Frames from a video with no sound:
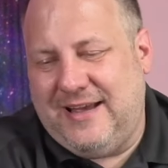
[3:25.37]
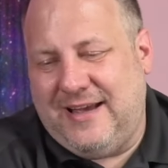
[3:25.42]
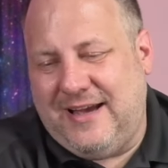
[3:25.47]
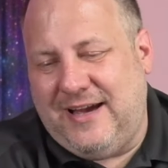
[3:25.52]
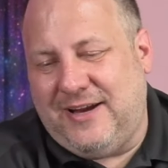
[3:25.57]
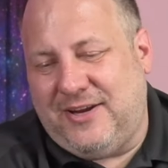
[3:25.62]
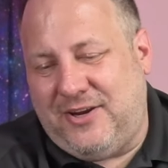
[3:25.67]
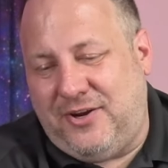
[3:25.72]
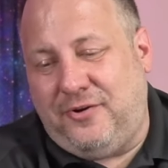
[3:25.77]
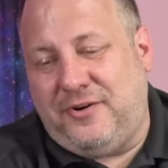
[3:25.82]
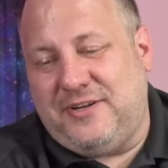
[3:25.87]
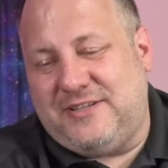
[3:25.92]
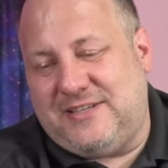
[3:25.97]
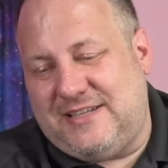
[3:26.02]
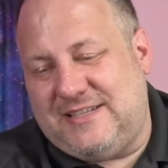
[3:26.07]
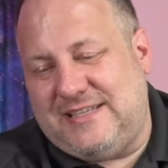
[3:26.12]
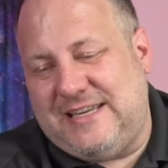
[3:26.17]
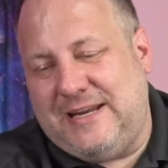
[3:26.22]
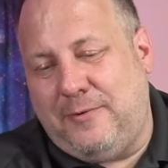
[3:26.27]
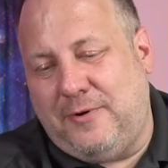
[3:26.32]
Uh, curious
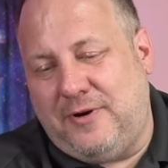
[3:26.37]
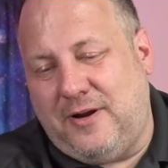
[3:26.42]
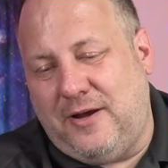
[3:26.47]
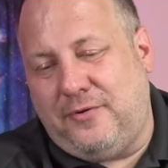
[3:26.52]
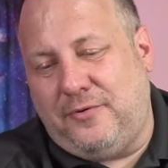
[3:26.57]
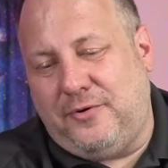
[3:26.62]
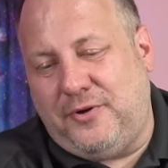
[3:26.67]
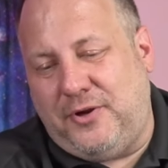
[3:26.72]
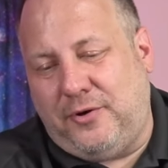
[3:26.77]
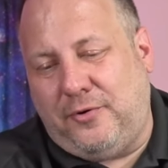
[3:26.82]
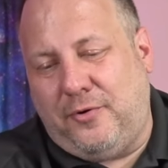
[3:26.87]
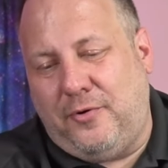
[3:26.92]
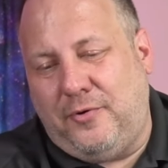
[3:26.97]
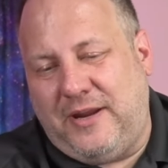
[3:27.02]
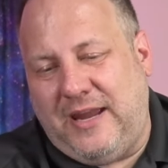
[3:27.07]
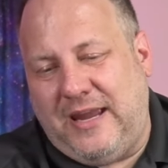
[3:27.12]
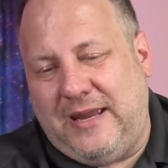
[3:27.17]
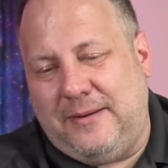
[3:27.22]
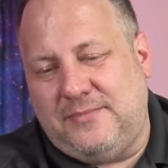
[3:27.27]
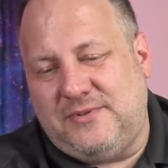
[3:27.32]
to see what other Euro
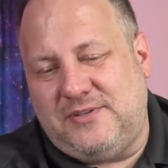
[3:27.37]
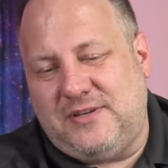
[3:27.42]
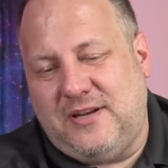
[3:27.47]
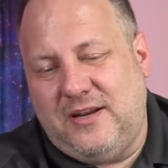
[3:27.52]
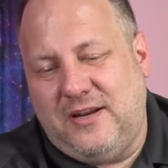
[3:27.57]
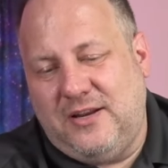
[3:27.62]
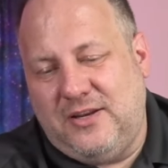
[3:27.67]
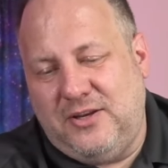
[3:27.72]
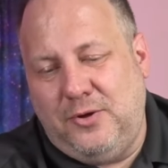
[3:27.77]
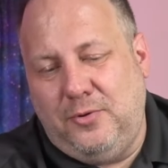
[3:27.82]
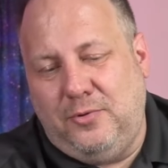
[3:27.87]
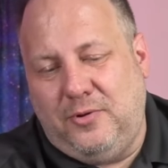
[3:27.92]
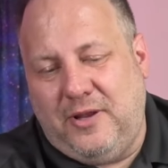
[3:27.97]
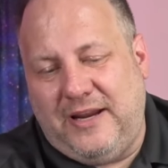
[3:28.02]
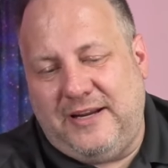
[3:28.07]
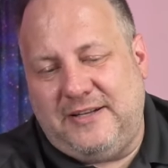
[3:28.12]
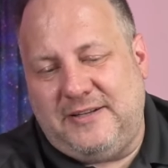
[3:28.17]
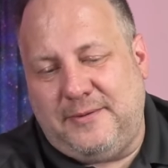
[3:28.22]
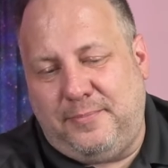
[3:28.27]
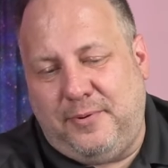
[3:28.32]
games you
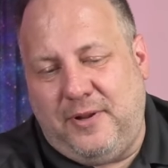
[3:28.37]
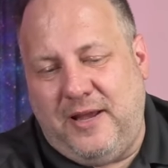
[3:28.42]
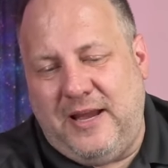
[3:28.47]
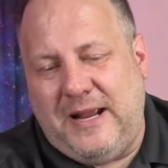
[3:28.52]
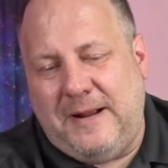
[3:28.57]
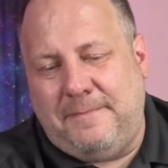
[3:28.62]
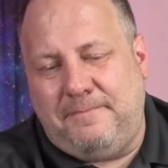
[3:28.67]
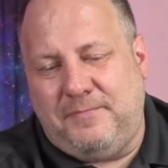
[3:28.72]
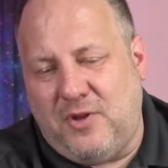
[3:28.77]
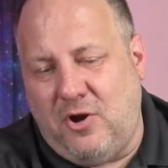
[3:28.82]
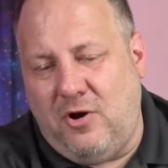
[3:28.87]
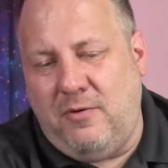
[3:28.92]
like to play.